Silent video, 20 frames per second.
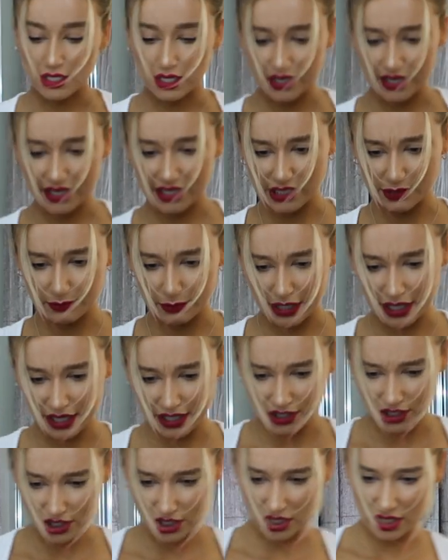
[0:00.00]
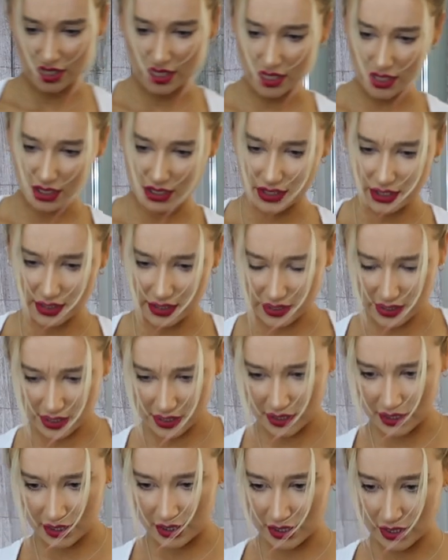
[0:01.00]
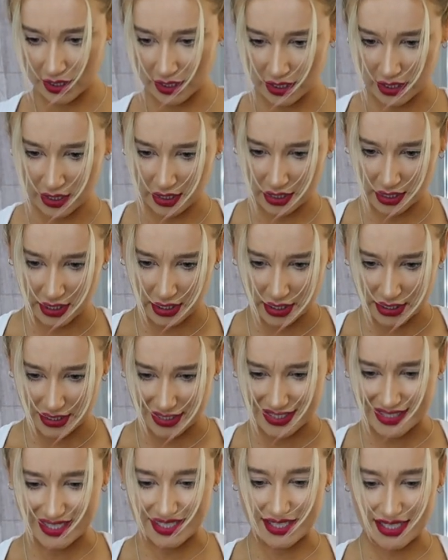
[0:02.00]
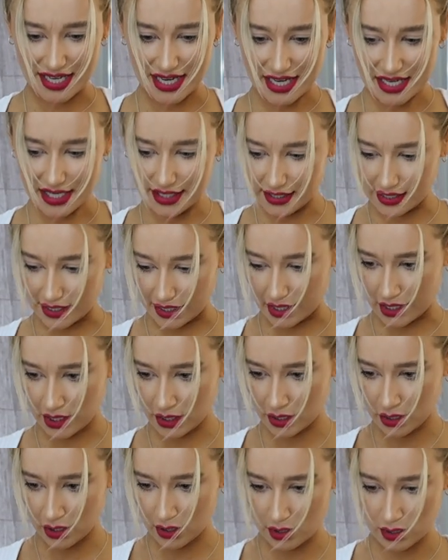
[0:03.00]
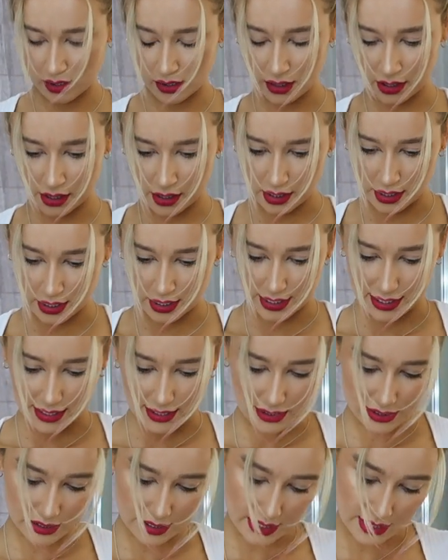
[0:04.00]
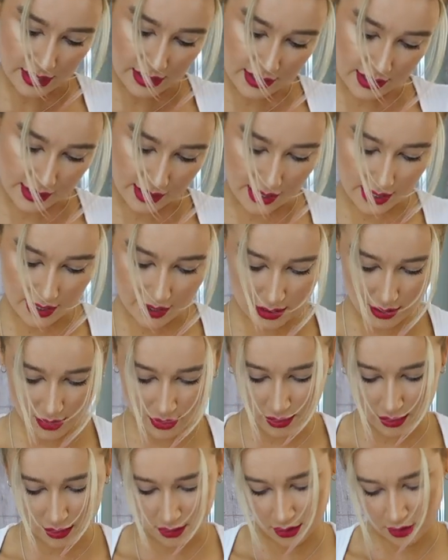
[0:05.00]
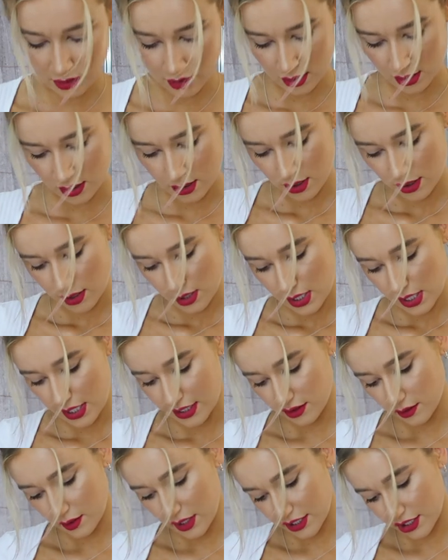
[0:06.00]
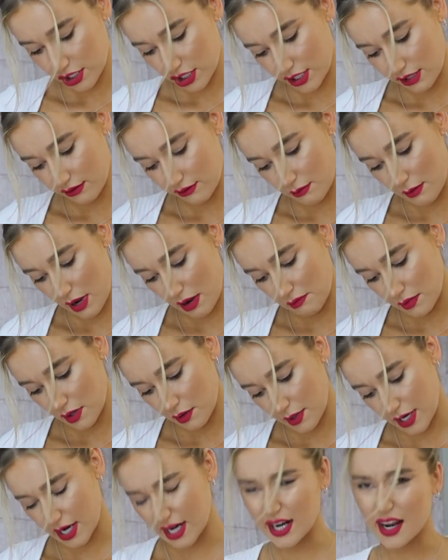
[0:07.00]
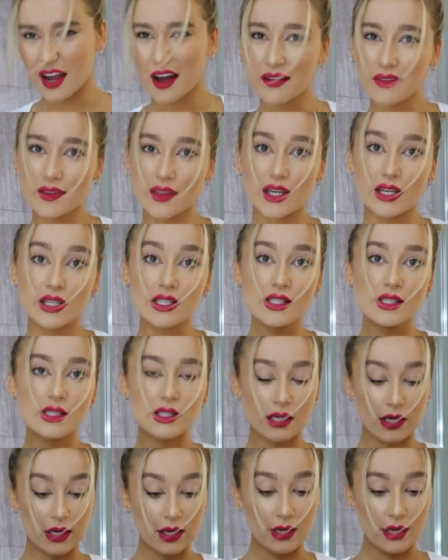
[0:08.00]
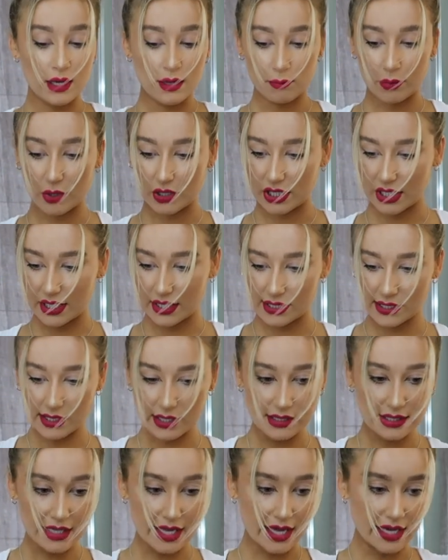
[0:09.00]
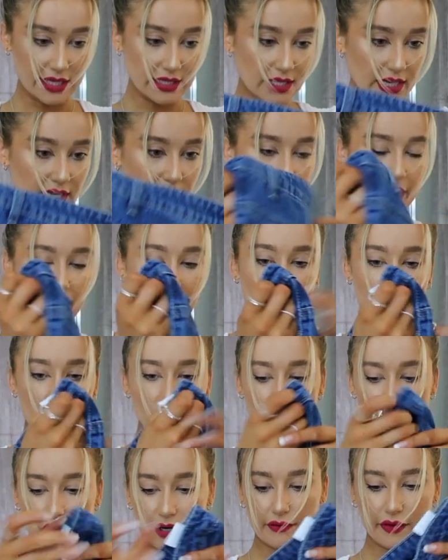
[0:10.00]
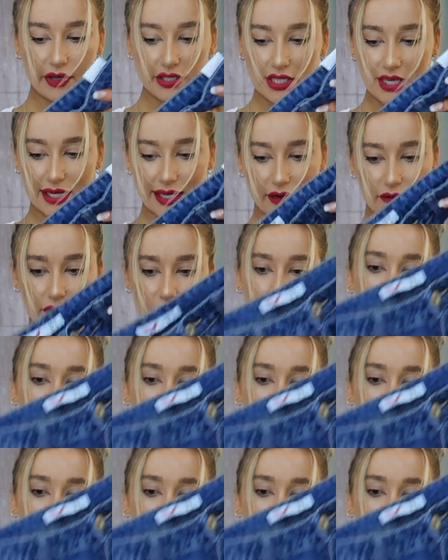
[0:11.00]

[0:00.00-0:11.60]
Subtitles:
our next pair of jeans, Daisy. I don't actually remember where I got these, but they're a size 8 anyway. I'll try and find a link for